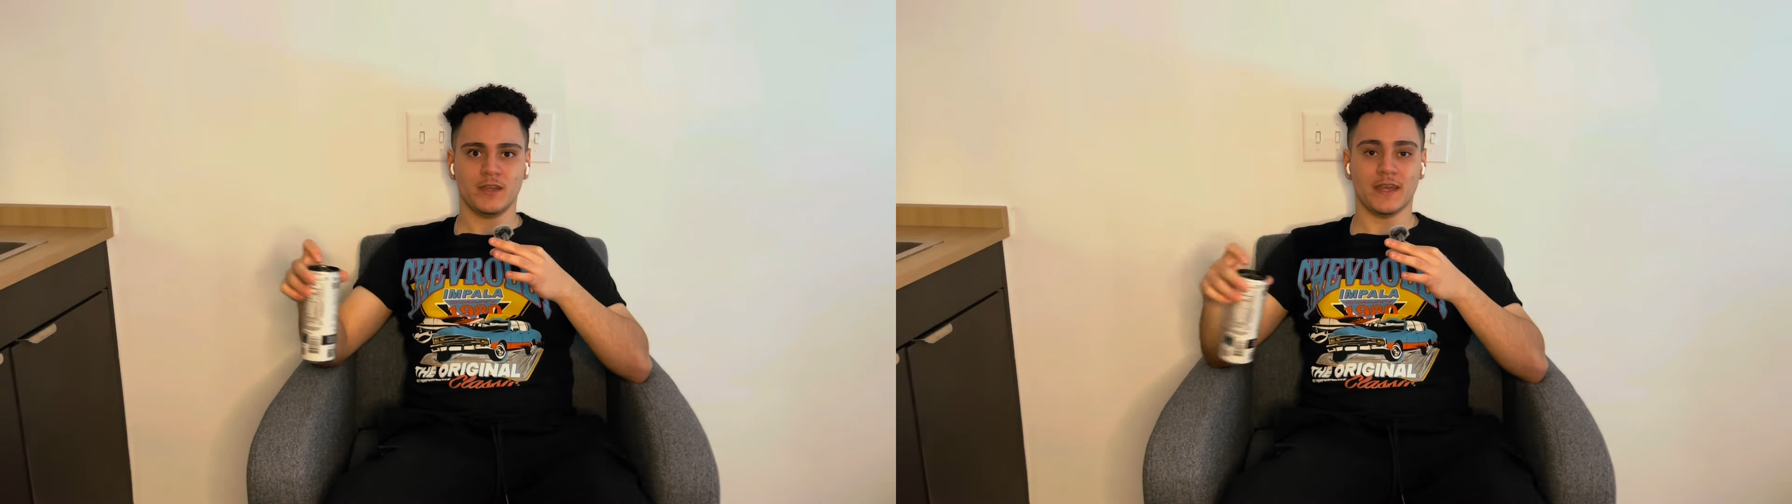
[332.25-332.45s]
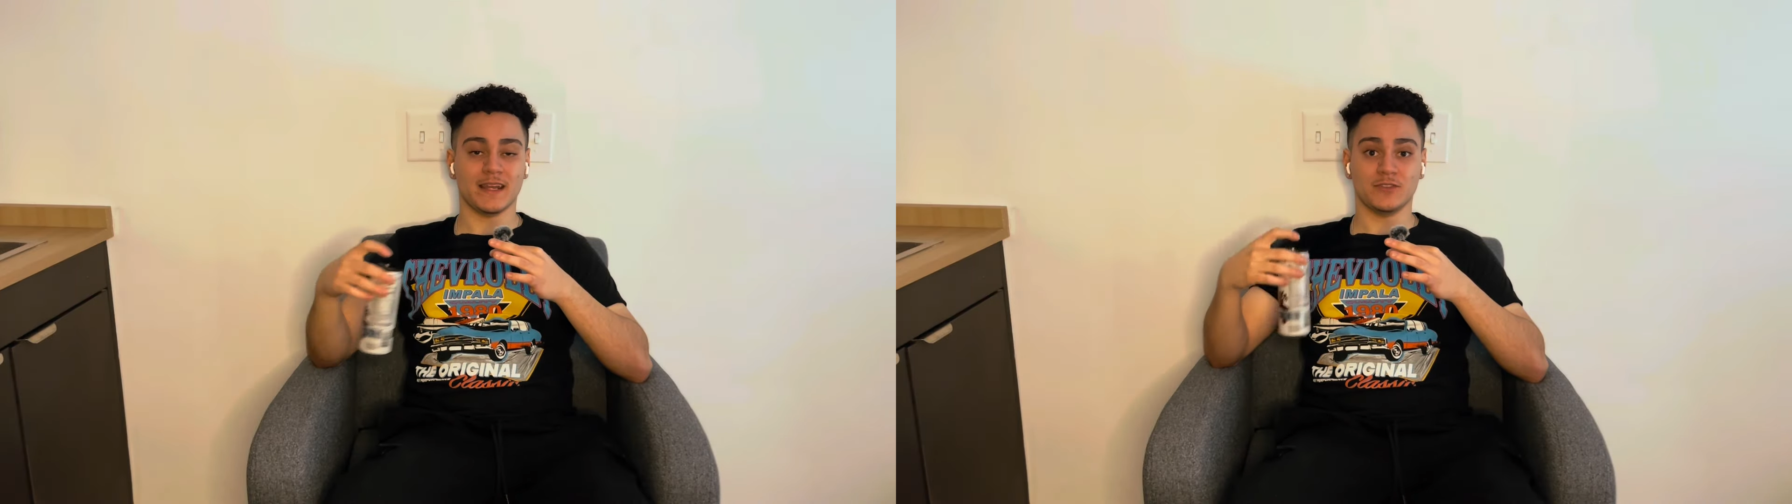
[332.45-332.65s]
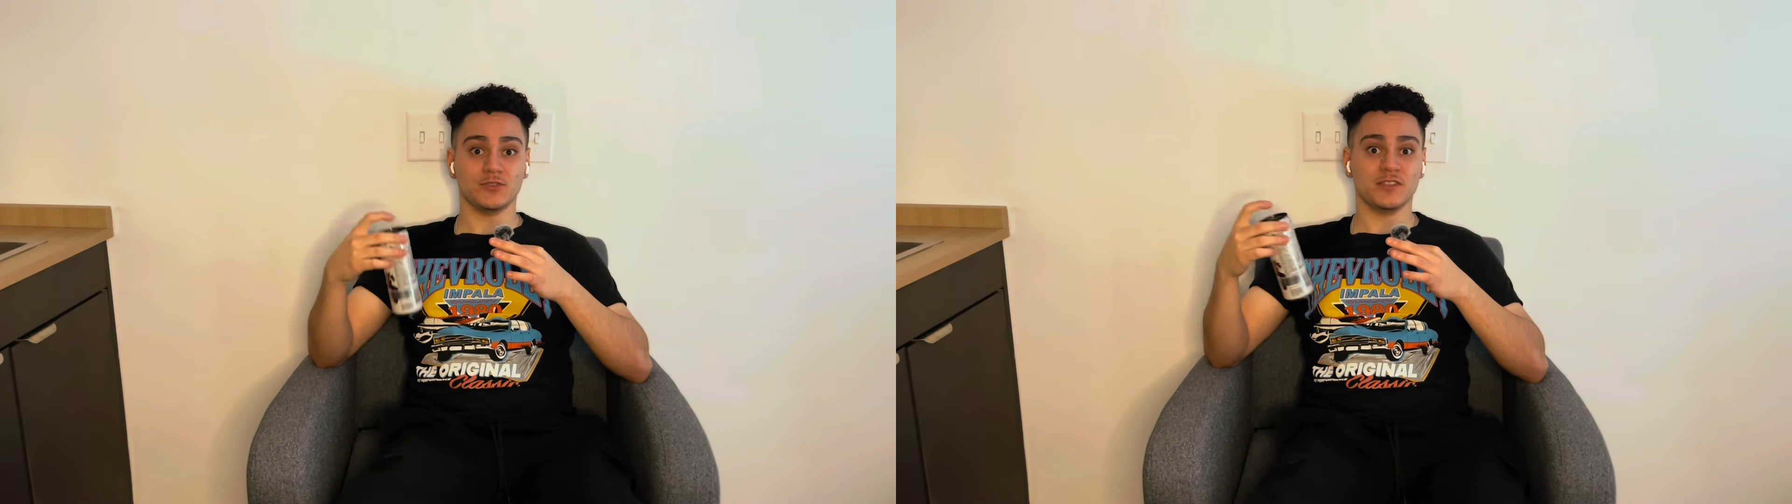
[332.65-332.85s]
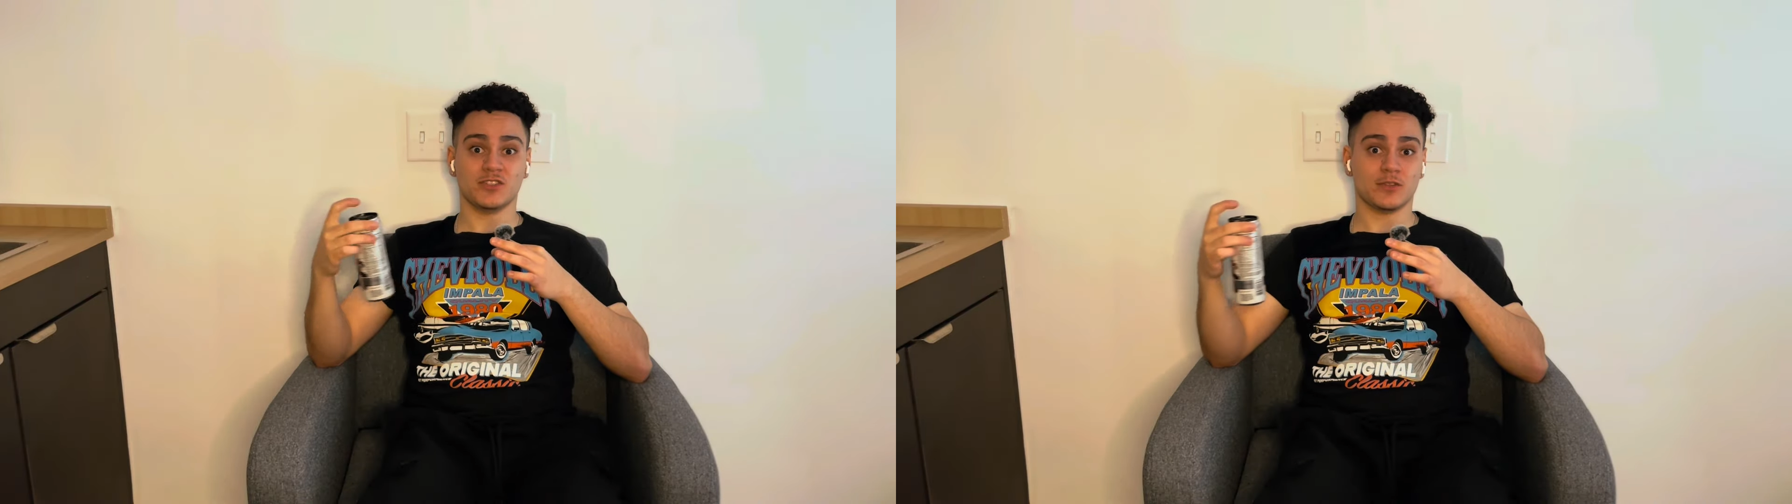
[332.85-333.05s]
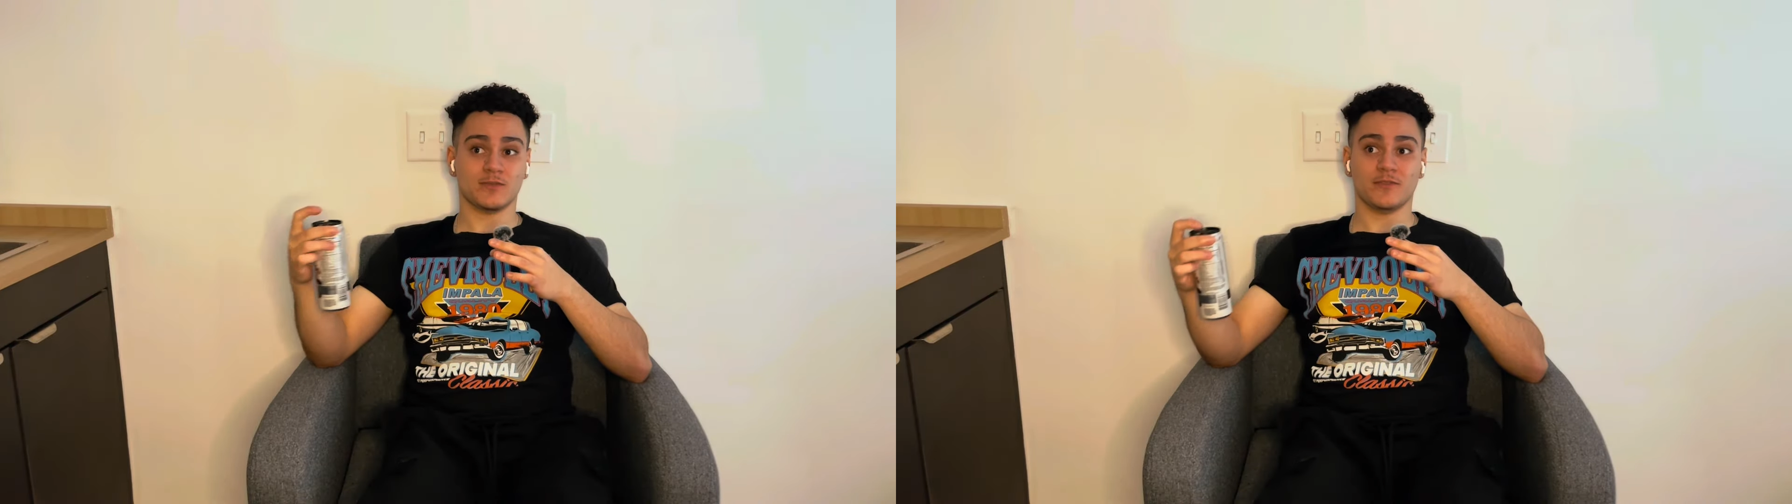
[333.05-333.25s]
And I do these
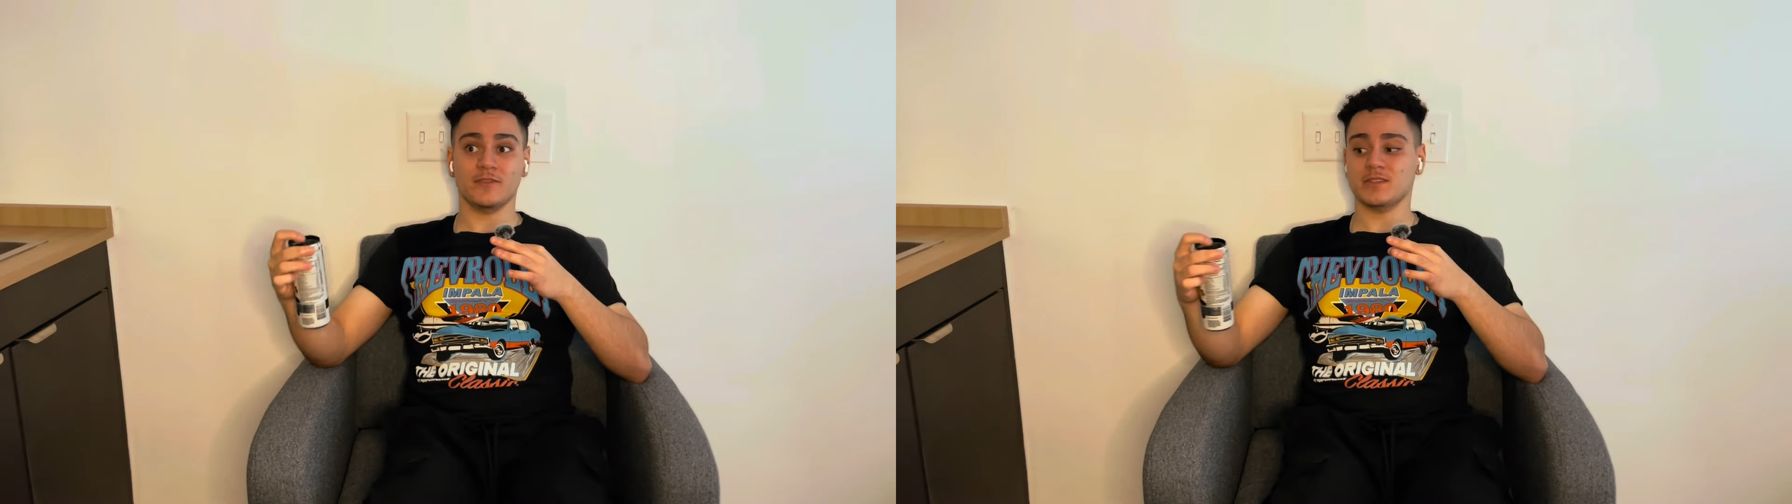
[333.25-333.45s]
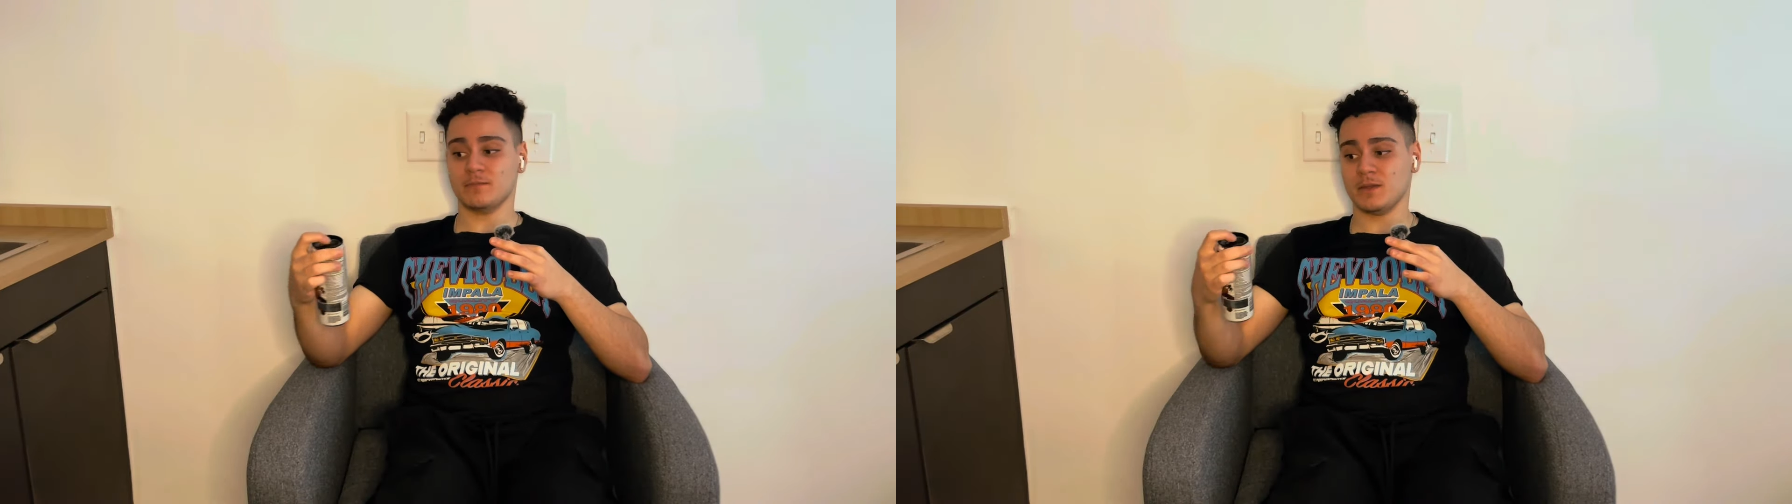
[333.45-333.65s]
trips for a reason.